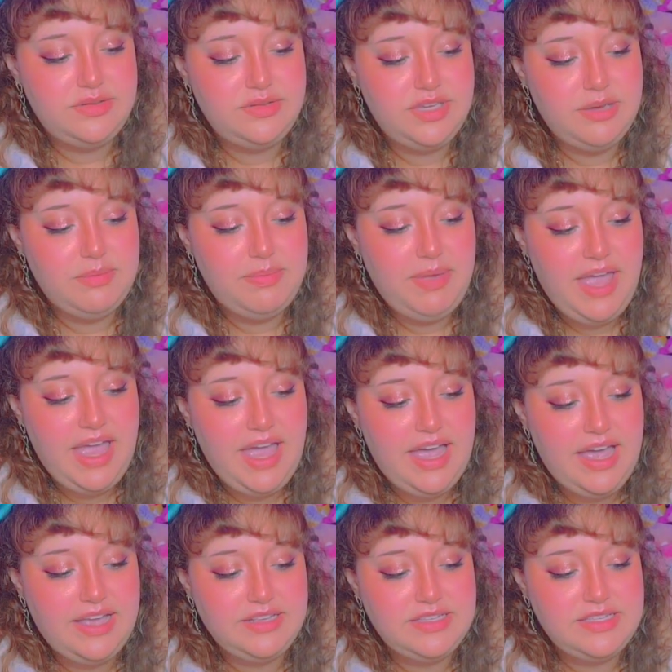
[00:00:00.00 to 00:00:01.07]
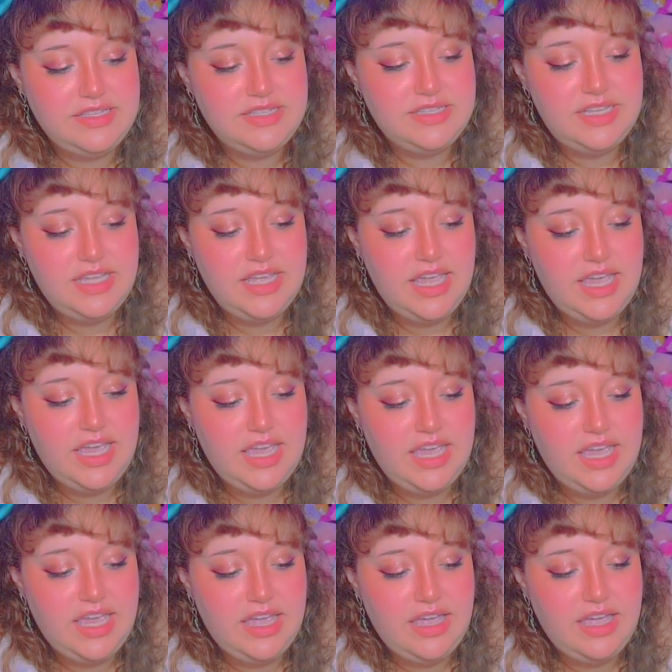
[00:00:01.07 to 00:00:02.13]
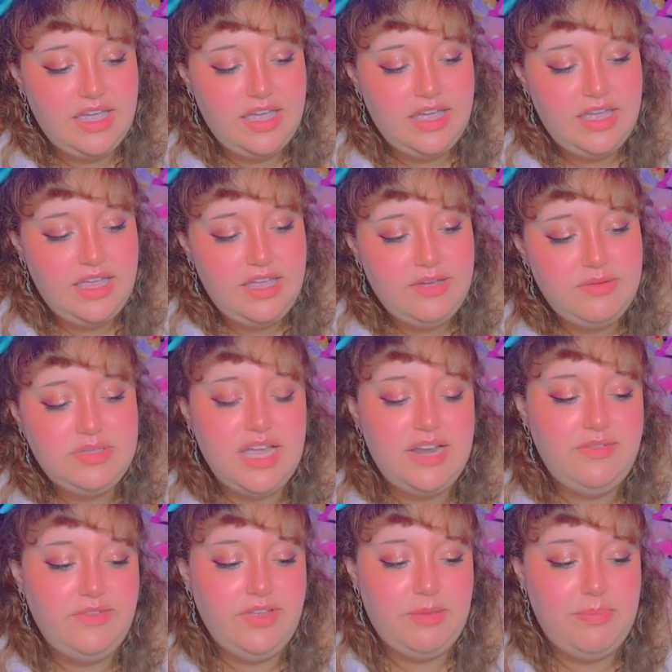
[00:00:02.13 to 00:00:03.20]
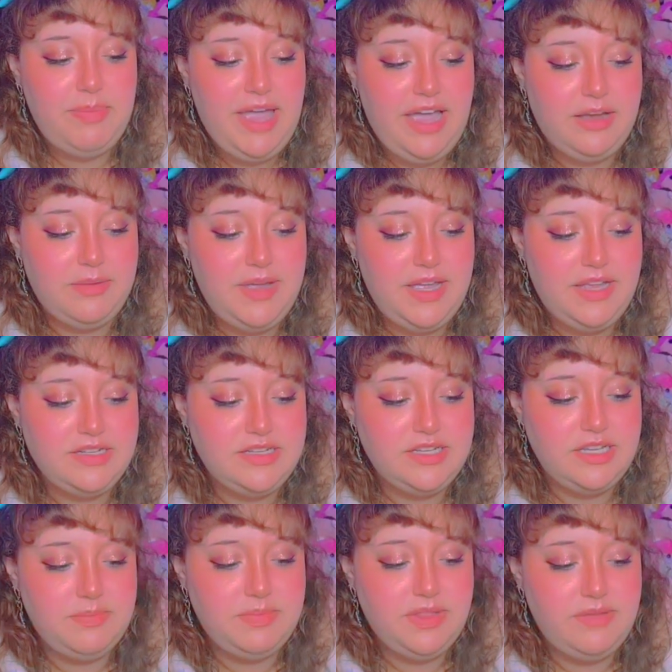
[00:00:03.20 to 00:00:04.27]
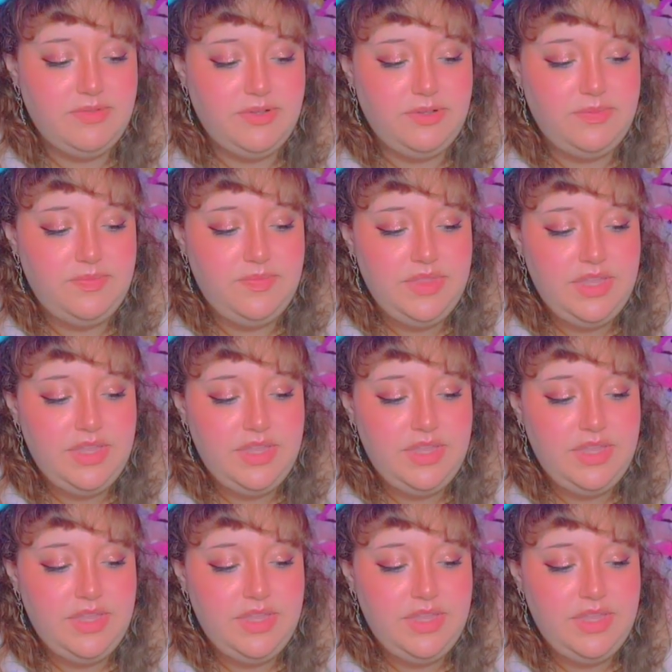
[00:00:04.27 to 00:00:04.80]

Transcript: get past it was kind of like a Pac-Man type level.